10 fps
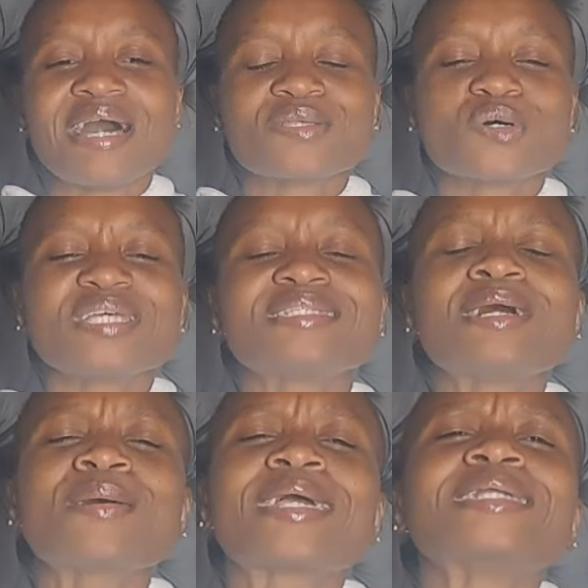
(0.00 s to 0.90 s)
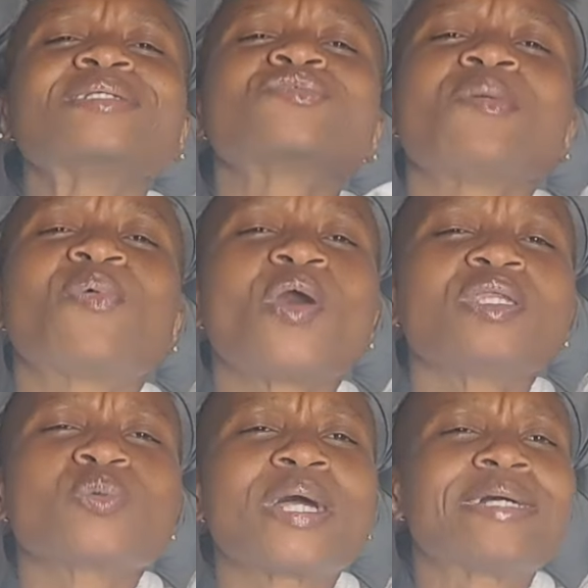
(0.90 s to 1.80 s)
So it's now getting to a
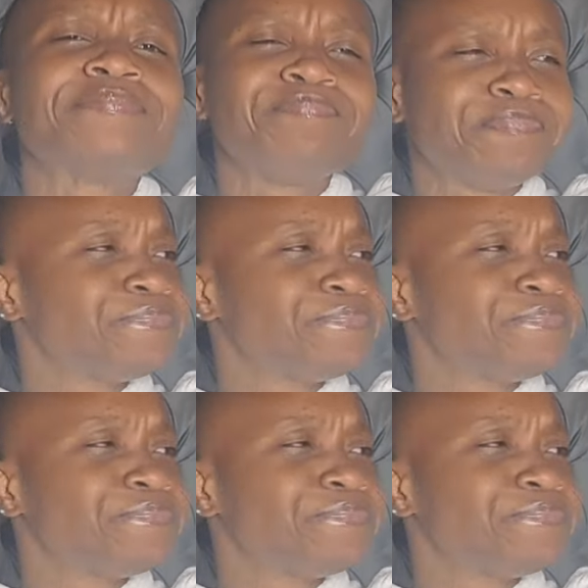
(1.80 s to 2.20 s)
point where